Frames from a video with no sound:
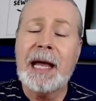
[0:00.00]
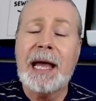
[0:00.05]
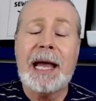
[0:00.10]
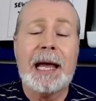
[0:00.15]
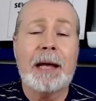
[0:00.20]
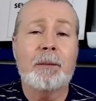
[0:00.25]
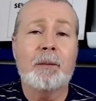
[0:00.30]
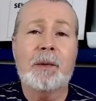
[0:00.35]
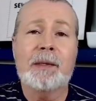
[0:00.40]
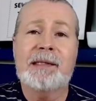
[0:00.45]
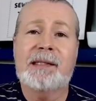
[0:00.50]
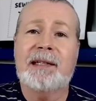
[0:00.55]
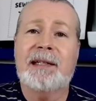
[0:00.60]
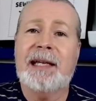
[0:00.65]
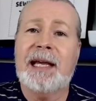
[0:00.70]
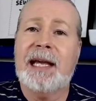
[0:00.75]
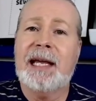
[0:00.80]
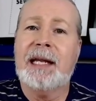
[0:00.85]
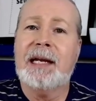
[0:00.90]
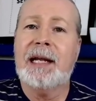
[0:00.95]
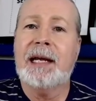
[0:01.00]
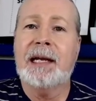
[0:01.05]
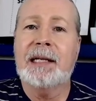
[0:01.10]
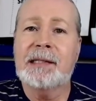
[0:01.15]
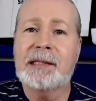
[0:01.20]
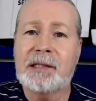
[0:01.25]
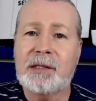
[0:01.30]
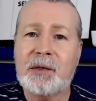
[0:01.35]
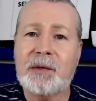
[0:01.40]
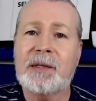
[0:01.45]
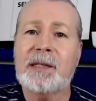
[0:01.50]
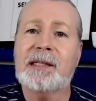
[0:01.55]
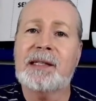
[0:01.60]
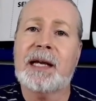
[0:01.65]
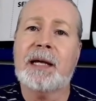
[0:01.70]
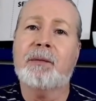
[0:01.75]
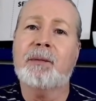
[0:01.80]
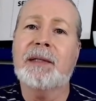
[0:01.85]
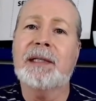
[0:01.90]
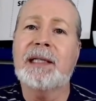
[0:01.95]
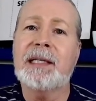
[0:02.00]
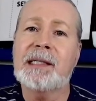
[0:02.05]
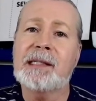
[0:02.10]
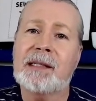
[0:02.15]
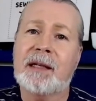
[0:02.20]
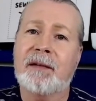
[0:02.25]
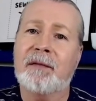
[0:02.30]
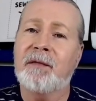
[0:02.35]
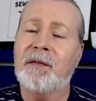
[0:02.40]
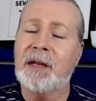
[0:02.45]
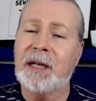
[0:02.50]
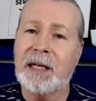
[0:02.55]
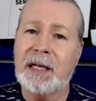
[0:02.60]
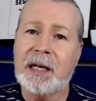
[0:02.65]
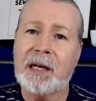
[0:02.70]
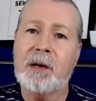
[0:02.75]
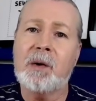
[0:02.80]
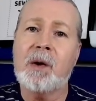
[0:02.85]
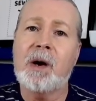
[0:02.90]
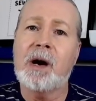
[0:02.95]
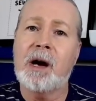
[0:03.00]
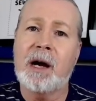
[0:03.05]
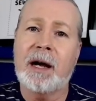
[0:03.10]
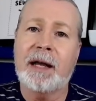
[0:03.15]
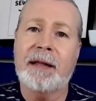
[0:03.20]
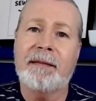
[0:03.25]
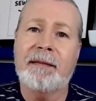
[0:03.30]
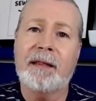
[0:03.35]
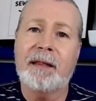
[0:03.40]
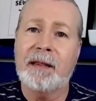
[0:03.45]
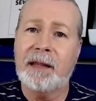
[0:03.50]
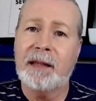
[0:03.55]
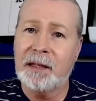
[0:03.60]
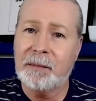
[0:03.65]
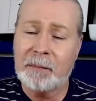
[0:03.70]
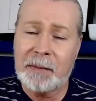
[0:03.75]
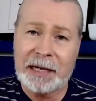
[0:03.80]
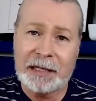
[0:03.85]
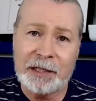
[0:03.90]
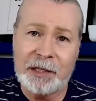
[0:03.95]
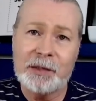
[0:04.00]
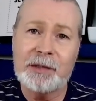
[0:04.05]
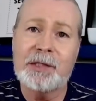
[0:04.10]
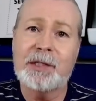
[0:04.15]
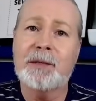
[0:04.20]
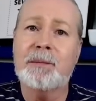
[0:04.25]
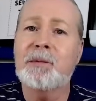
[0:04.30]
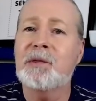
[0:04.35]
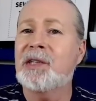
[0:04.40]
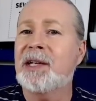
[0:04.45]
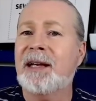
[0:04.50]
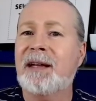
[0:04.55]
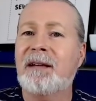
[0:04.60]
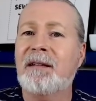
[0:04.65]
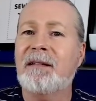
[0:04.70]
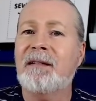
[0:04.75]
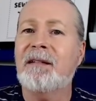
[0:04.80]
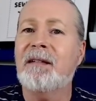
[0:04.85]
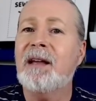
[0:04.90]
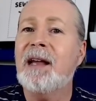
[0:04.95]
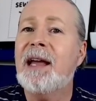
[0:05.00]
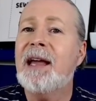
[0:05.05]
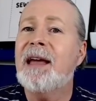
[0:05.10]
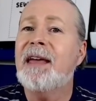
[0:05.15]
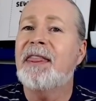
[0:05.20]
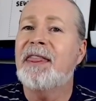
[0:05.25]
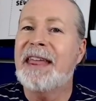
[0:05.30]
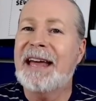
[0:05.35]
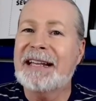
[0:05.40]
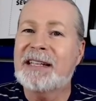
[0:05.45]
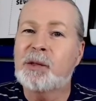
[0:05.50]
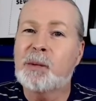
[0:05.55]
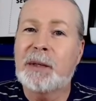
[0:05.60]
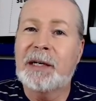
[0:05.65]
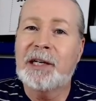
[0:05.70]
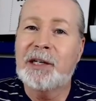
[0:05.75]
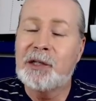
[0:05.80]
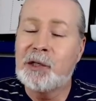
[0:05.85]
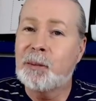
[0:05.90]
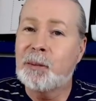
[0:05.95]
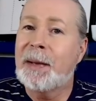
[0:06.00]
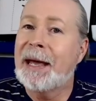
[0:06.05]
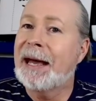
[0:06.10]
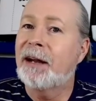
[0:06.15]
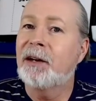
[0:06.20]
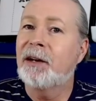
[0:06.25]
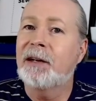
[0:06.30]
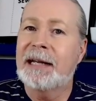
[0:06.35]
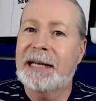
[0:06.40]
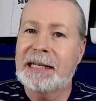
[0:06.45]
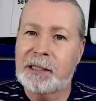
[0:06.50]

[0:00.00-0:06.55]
And once again, as soon as I release a video on my YouTube channel, that's when a new pattern has